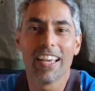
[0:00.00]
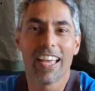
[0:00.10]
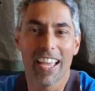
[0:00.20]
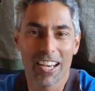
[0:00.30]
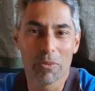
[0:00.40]

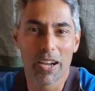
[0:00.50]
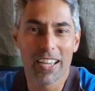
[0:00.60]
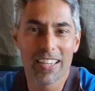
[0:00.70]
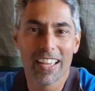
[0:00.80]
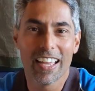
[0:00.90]

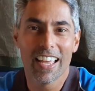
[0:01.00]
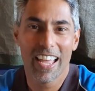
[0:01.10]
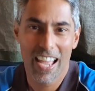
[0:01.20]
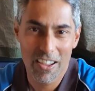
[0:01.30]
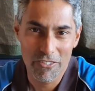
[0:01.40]
Anyway,
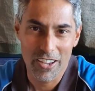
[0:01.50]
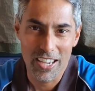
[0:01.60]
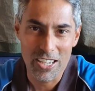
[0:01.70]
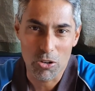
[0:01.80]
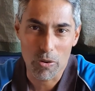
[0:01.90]
have
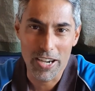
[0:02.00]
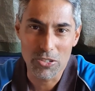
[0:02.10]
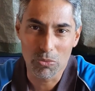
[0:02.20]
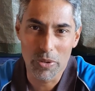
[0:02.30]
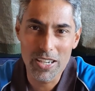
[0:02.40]
a great
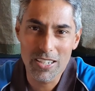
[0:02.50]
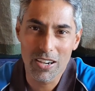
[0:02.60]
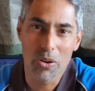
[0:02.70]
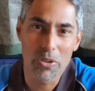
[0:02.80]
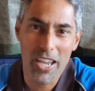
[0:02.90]
week.
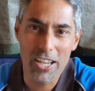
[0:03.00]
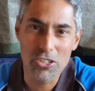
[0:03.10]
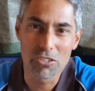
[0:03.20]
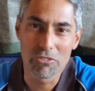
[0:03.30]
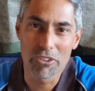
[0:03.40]
I'll catch
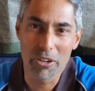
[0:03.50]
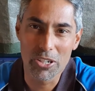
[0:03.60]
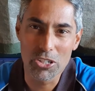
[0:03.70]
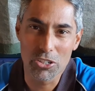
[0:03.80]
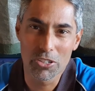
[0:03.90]
you very
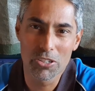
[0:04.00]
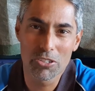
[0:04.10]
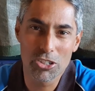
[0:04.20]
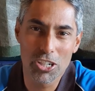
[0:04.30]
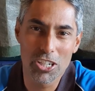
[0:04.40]
soon.
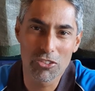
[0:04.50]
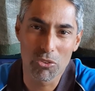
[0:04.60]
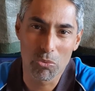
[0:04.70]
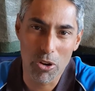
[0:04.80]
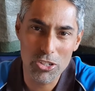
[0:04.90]
Cheers for
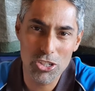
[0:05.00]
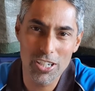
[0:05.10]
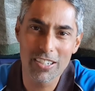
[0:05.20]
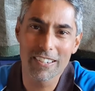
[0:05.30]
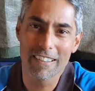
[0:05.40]

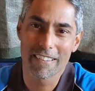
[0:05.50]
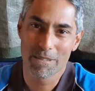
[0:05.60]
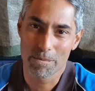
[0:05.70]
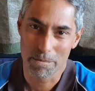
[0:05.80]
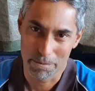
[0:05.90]
watching.
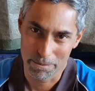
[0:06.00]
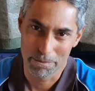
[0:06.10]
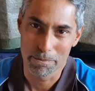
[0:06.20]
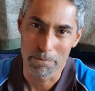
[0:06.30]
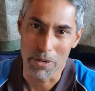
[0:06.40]

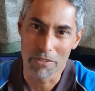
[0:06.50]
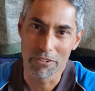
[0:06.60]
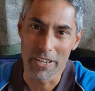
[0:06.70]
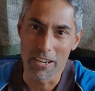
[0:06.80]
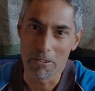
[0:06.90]
Bye for
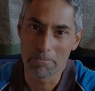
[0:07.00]
now.